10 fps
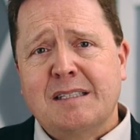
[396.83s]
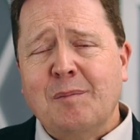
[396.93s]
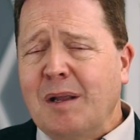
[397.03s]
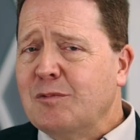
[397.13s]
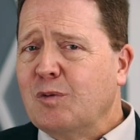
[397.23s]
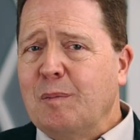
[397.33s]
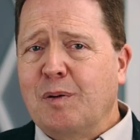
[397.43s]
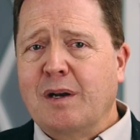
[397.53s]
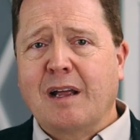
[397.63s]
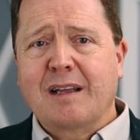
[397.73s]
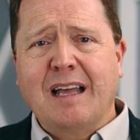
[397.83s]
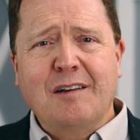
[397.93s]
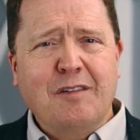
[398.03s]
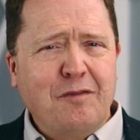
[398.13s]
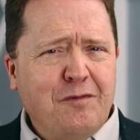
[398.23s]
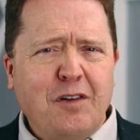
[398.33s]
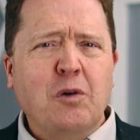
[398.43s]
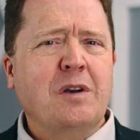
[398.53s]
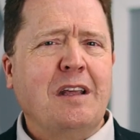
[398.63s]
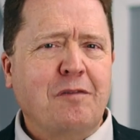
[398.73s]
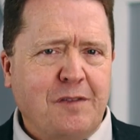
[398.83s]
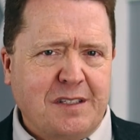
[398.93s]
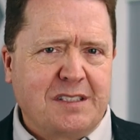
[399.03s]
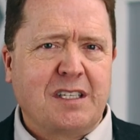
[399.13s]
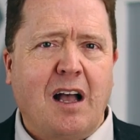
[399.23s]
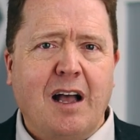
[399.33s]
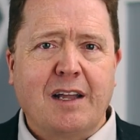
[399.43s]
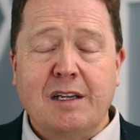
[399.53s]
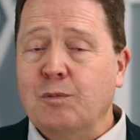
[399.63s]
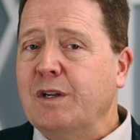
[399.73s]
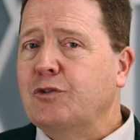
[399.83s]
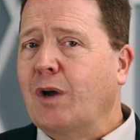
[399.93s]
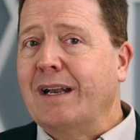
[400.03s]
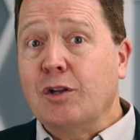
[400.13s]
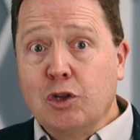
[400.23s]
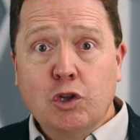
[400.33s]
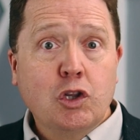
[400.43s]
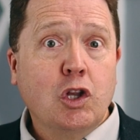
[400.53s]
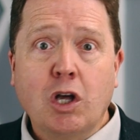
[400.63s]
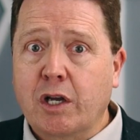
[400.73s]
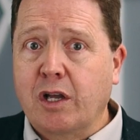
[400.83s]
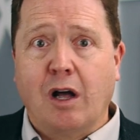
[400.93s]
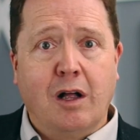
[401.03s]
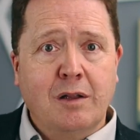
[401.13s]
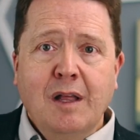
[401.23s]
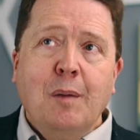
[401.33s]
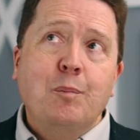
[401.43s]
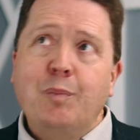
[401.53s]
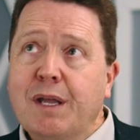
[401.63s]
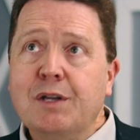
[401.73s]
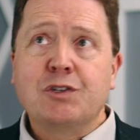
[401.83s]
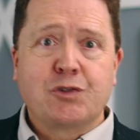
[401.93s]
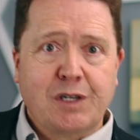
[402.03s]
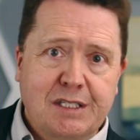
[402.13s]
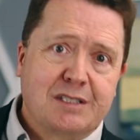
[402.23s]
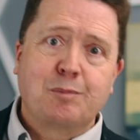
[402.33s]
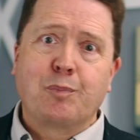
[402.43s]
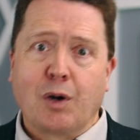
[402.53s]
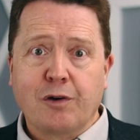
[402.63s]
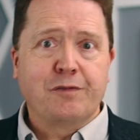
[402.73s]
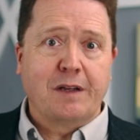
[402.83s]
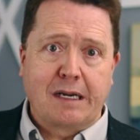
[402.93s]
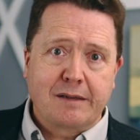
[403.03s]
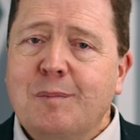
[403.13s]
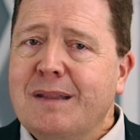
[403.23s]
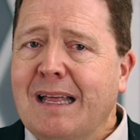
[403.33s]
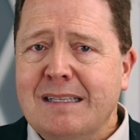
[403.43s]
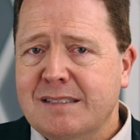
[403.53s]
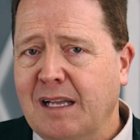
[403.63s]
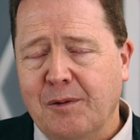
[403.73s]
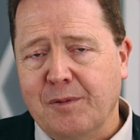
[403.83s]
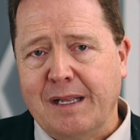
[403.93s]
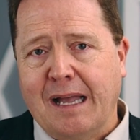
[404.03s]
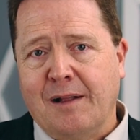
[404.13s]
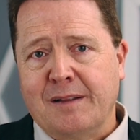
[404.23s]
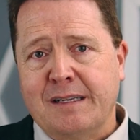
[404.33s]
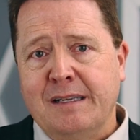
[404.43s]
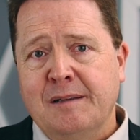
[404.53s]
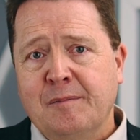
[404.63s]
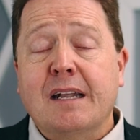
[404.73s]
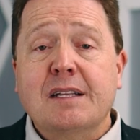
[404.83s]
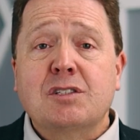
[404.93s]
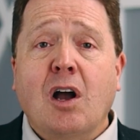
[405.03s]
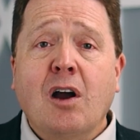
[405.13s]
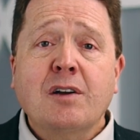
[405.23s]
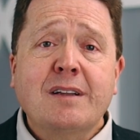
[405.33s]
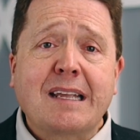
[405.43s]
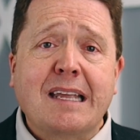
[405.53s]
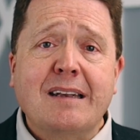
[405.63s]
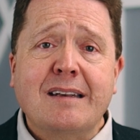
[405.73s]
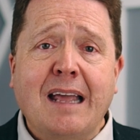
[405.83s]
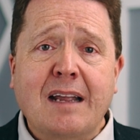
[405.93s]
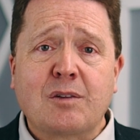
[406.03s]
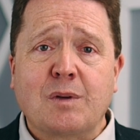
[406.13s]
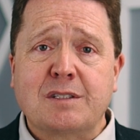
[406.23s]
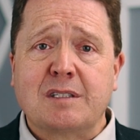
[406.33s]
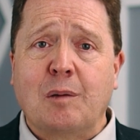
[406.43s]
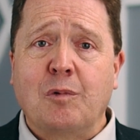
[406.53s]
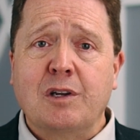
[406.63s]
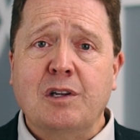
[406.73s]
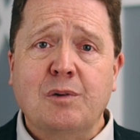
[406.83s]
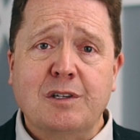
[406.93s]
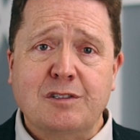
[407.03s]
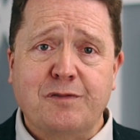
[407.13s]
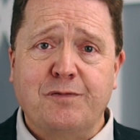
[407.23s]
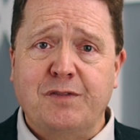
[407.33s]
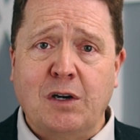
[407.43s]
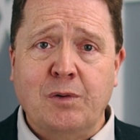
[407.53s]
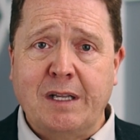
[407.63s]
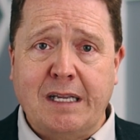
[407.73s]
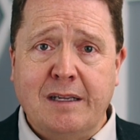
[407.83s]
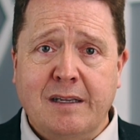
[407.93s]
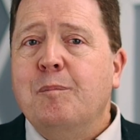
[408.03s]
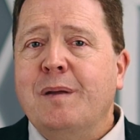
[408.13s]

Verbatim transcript: Sometimes we put on kind of a phony facade and we try to look all Pinterest perfect. But that's not reality. And it's hard to connect with someone who is phony.